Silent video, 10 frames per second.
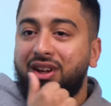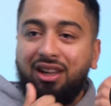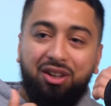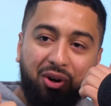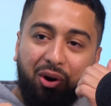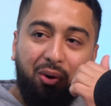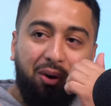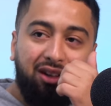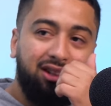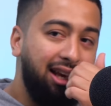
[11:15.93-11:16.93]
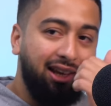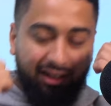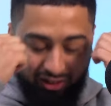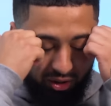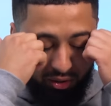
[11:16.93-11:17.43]
you know, they
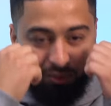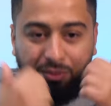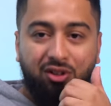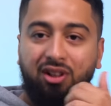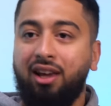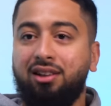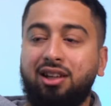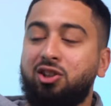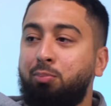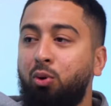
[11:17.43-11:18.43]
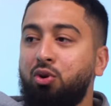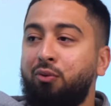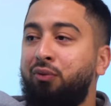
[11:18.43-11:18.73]
you know they they support your